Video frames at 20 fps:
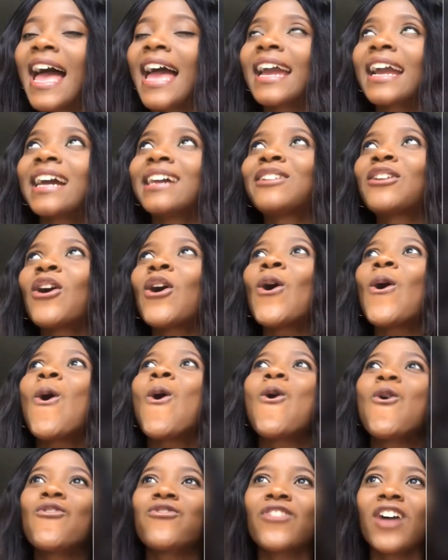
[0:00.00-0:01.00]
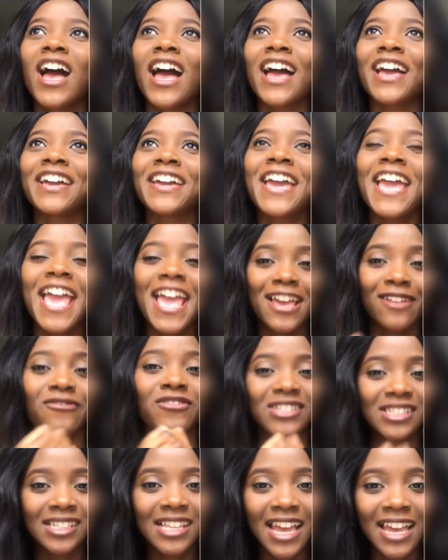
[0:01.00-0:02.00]
I cannot
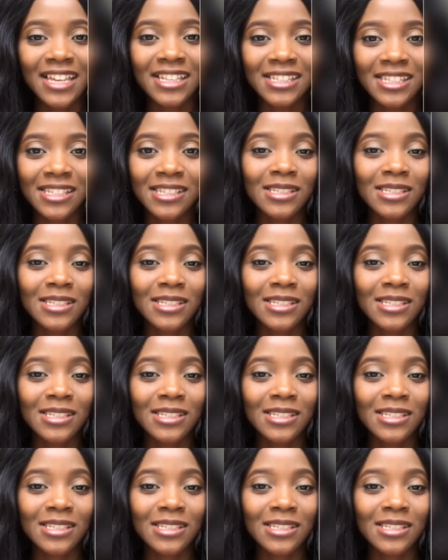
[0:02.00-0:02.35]
overemphasize